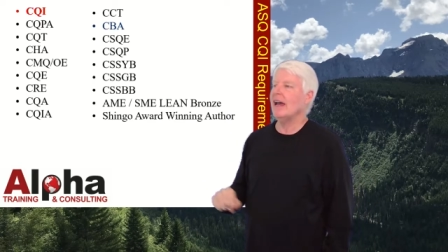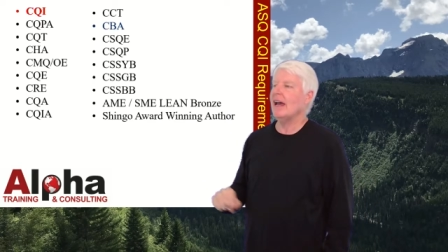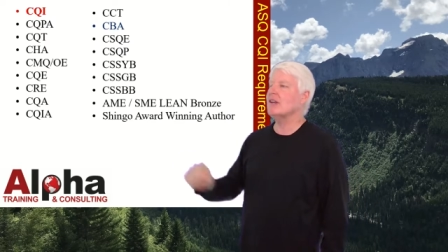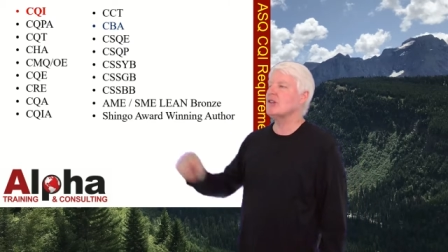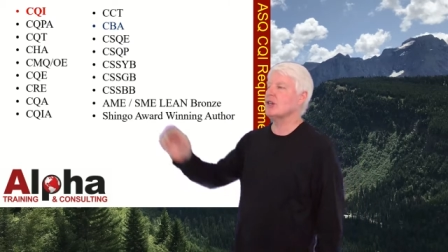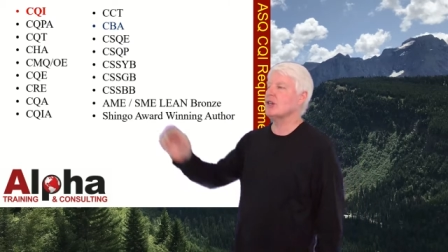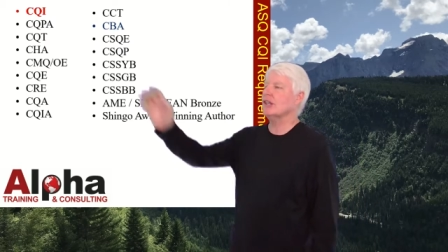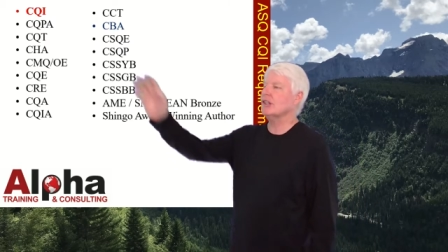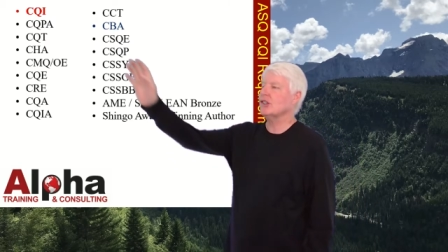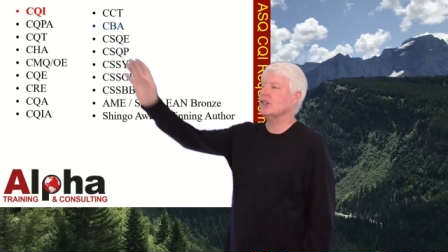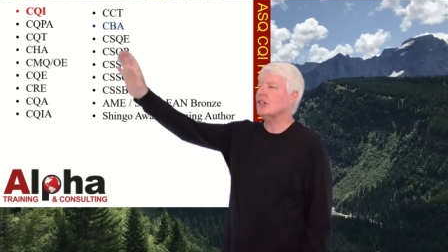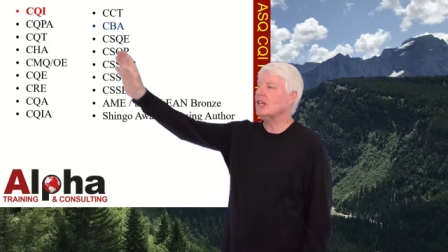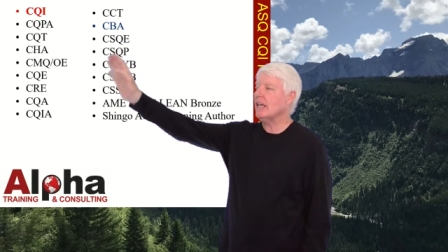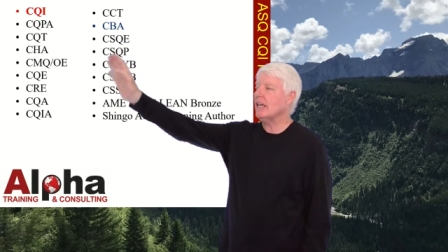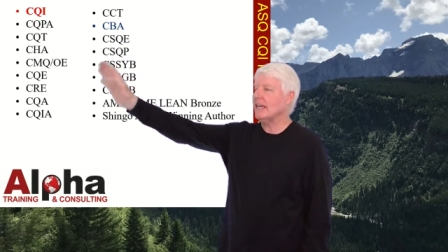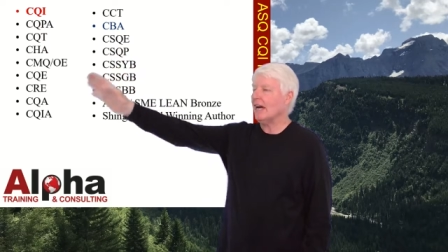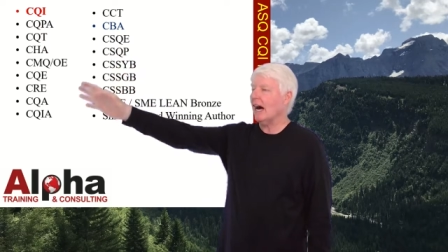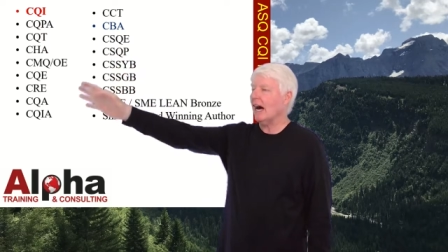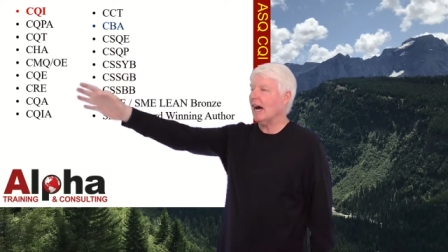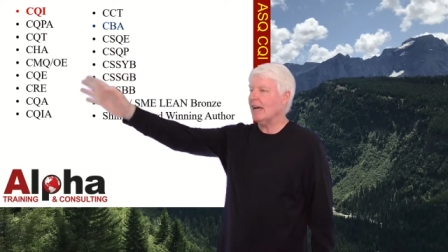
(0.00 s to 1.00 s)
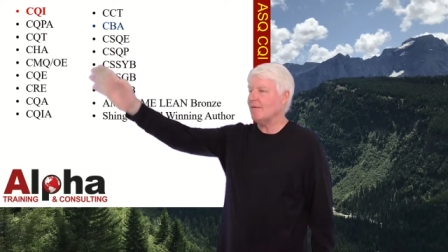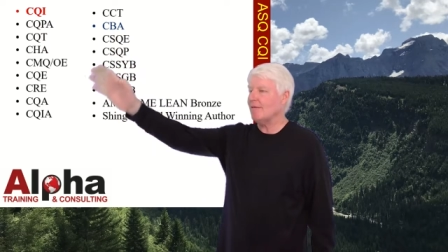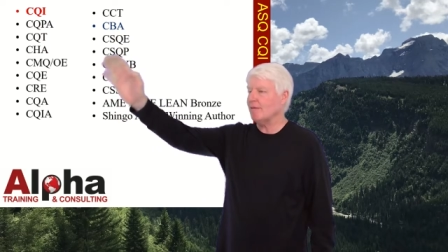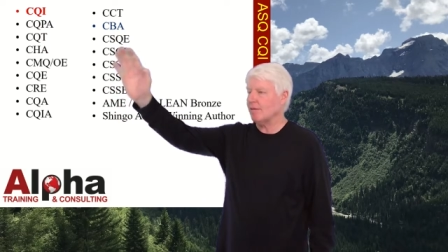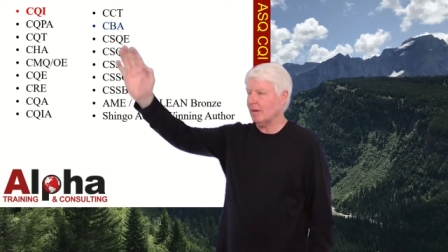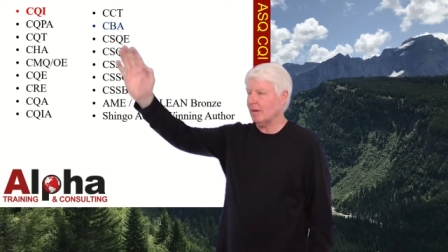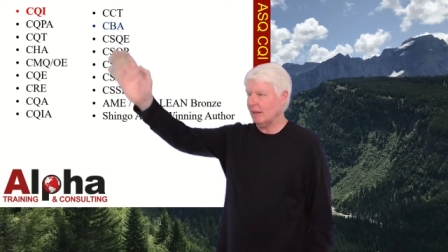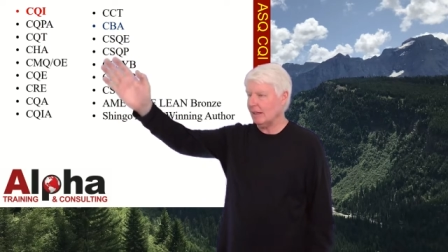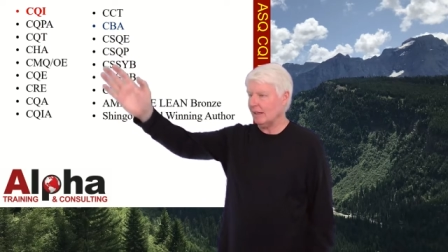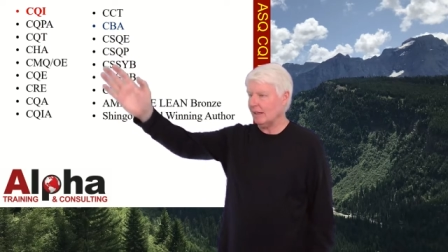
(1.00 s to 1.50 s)
As you can see,
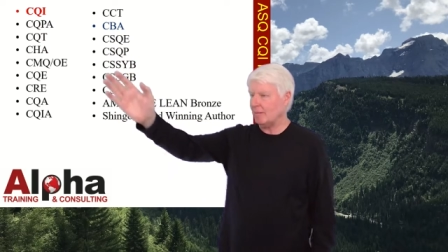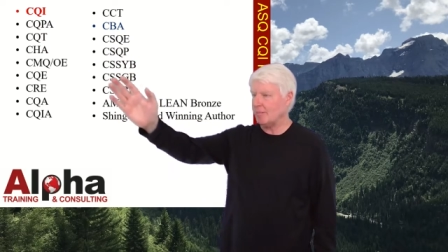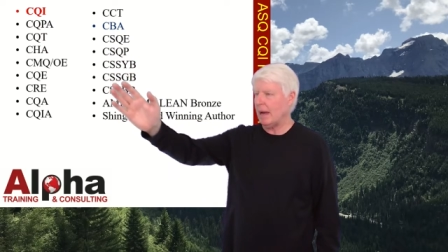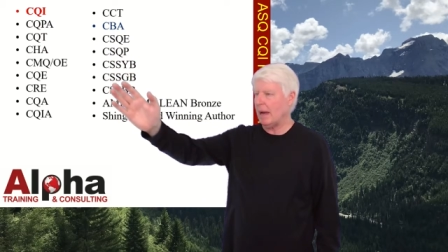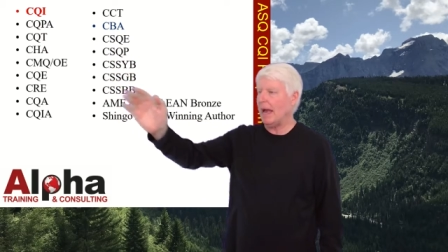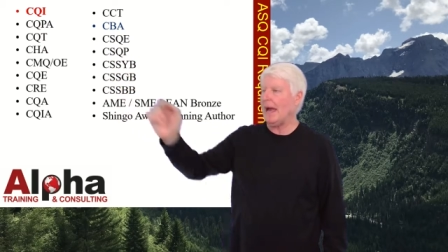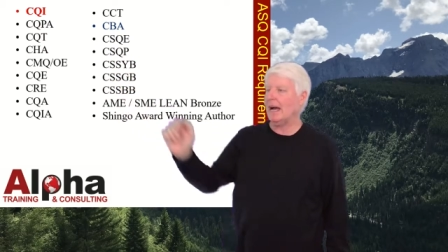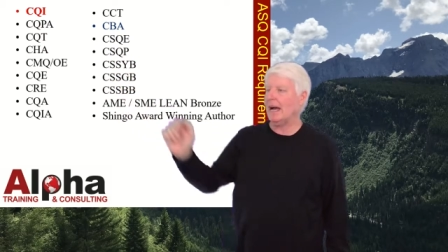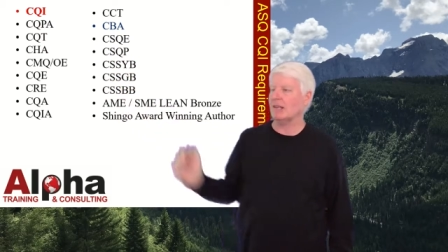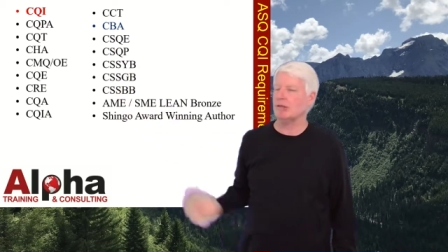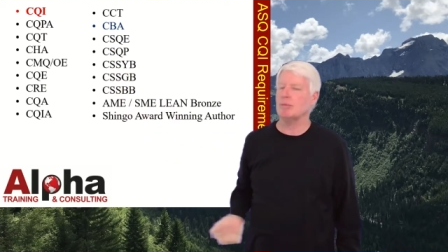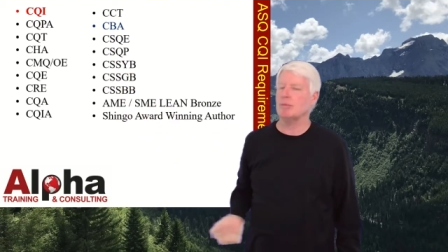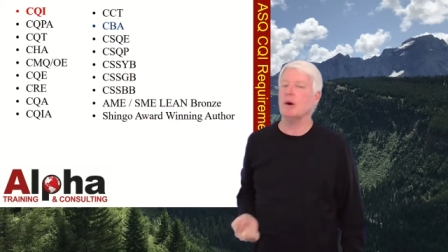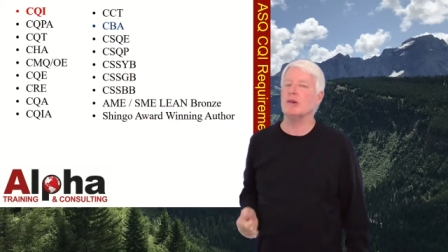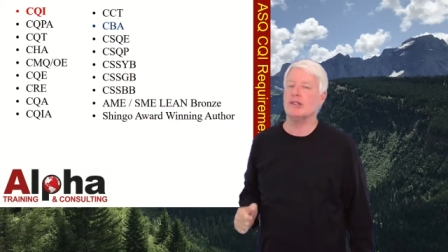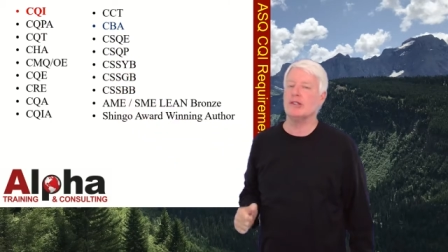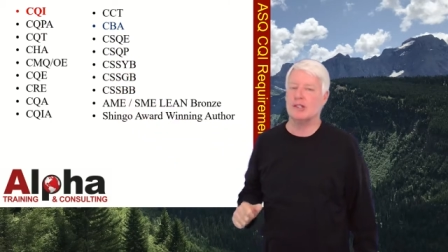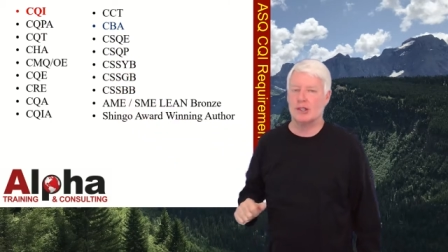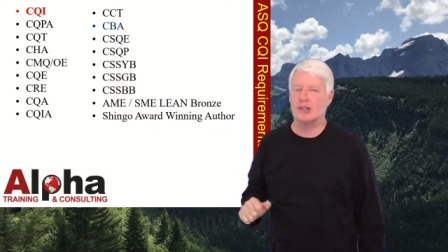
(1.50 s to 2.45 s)
I've uh, passed most